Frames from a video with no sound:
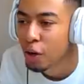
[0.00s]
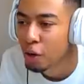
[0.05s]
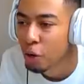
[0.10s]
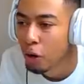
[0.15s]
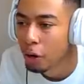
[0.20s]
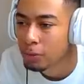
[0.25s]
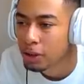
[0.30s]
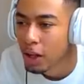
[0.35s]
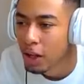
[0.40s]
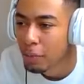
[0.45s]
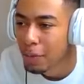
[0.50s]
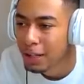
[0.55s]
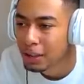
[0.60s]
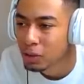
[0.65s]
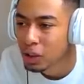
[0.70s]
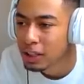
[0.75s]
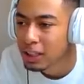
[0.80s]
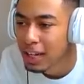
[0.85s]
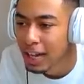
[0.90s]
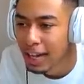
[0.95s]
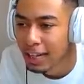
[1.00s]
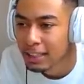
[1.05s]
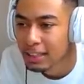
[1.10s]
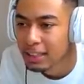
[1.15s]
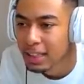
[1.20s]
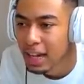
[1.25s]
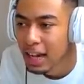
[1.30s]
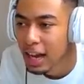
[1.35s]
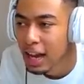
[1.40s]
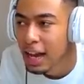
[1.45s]
You don't know what I'm talking about. He's rocking the
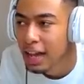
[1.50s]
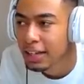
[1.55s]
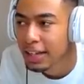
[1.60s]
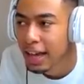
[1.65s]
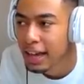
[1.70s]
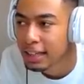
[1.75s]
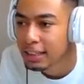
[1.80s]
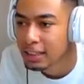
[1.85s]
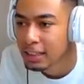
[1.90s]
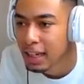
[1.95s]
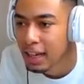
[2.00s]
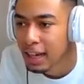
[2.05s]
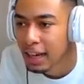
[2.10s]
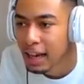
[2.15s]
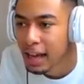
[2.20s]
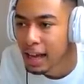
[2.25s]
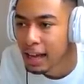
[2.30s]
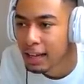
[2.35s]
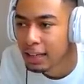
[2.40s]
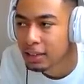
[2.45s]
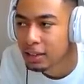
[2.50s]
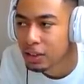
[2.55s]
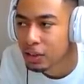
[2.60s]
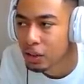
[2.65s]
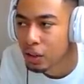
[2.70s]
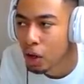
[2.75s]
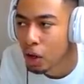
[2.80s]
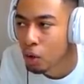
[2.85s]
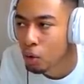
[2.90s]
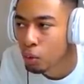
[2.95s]
ICR, and the ICR has
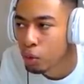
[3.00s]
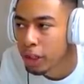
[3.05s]
no